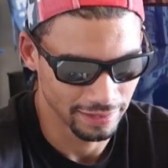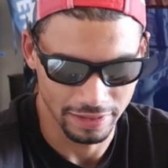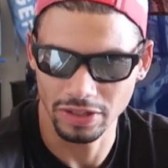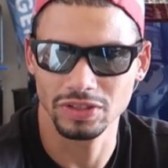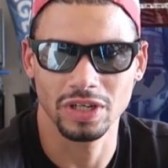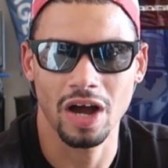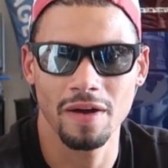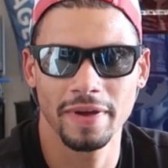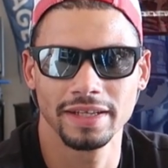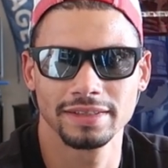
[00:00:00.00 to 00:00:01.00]
Tons of
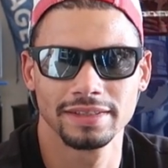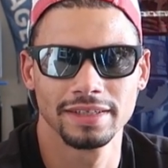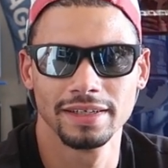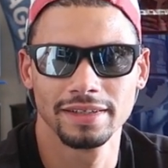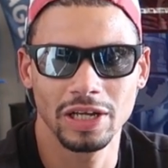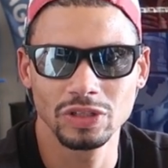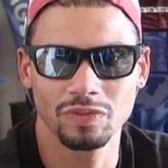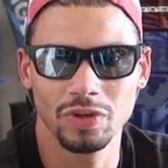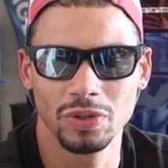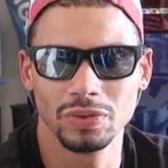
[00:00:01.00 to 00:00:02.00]
comments. Tons
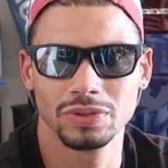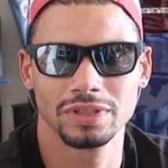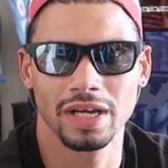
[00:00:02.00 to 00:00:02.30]
of views.